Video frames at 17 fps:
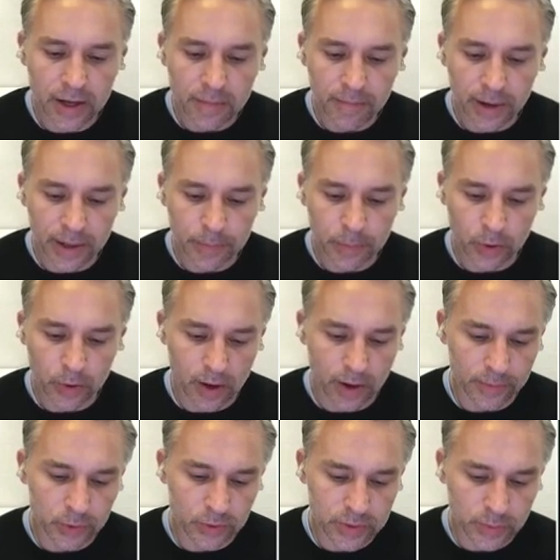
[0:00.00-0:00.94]
My
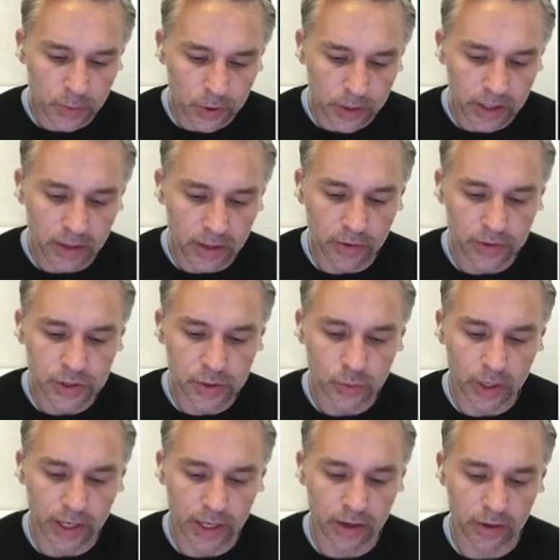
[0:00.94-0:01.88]
prompt was pretty close to
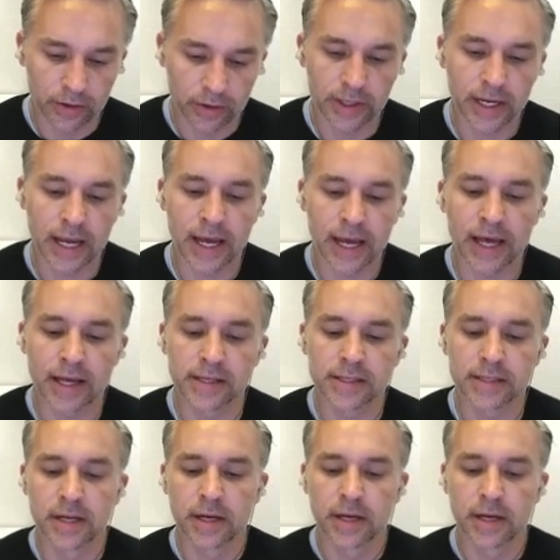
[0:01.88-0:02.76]
what I currently have.